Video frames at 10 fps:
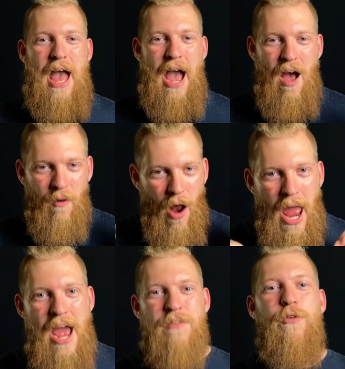And
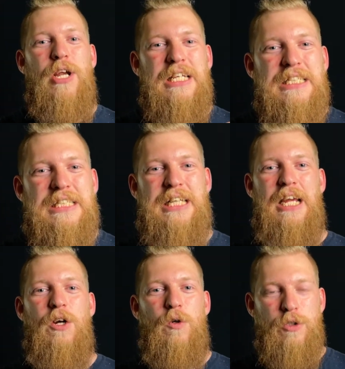every
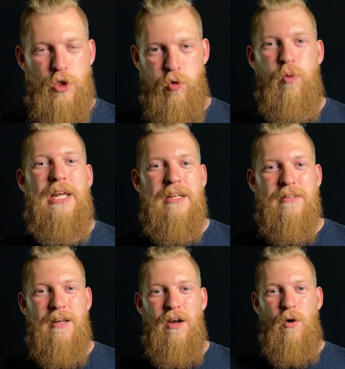single
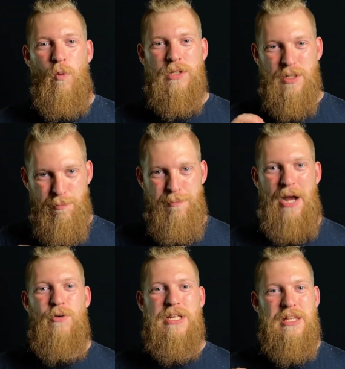tweet was
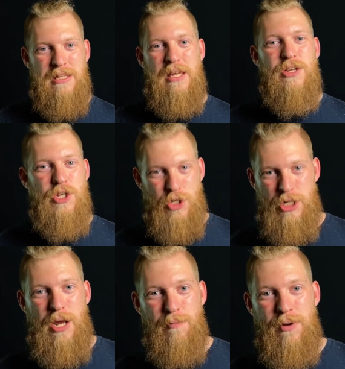about this
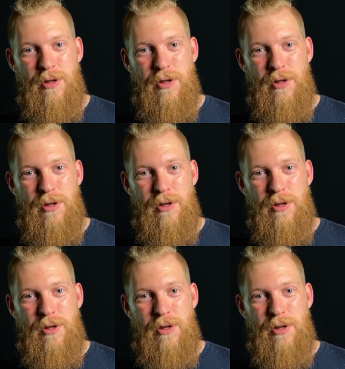ship.